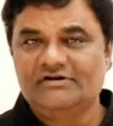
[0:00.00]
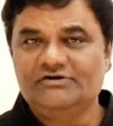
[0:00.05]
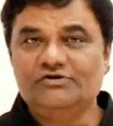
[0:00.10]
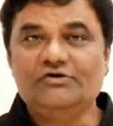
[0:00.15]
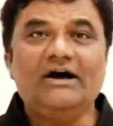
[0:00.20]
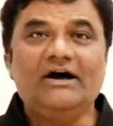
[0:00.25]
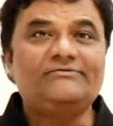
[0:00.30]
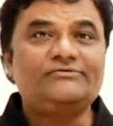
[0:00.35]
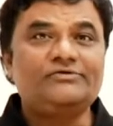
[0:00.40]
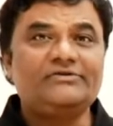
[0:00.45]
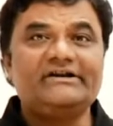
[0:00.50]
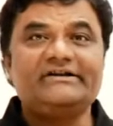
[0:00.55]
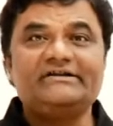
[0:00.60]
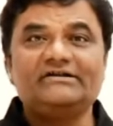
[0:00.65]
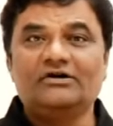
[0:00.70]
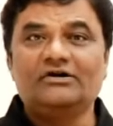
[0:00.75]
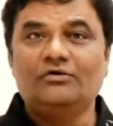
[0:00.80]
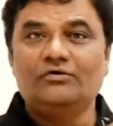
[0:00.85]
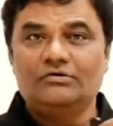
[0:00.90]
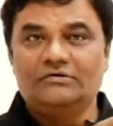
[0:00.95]
You have to dig
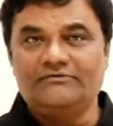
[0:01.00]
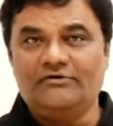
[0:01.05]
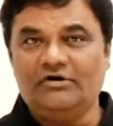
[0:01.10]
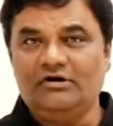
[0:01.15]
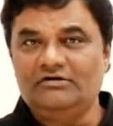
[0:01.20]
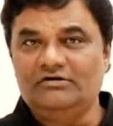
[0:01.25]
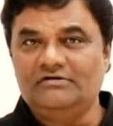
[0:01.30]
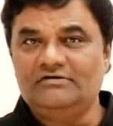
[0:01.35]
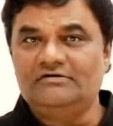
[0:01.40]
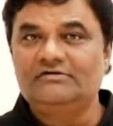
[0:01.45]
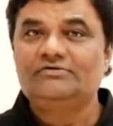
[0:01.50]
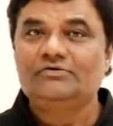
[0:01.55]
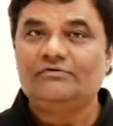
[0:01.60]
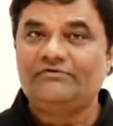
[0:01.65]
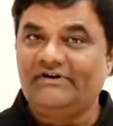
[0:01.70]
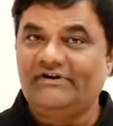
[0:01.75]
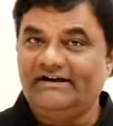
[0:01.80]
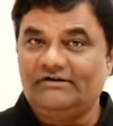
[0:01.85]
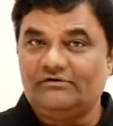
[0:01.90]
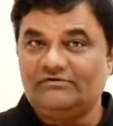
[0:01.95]
the whole wall to
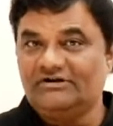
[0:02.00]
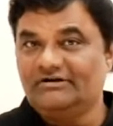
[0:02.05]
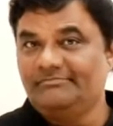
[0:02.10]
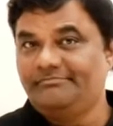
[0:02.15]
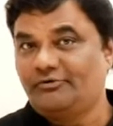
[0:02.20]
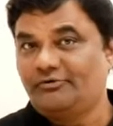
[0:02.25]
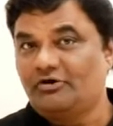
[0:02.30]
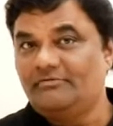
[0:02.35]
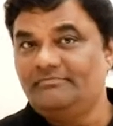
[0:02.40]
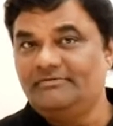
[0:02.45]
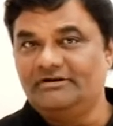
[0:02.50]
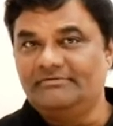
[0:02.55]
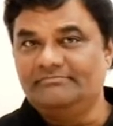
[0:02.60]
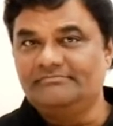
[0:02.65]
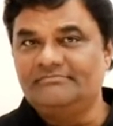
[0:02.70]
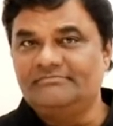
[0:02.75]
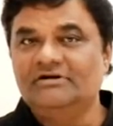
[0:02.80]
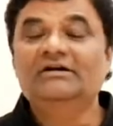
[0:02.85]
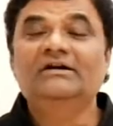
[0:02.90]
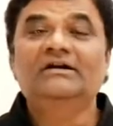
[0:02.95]
find out the
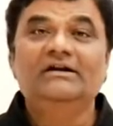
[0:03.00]
problem.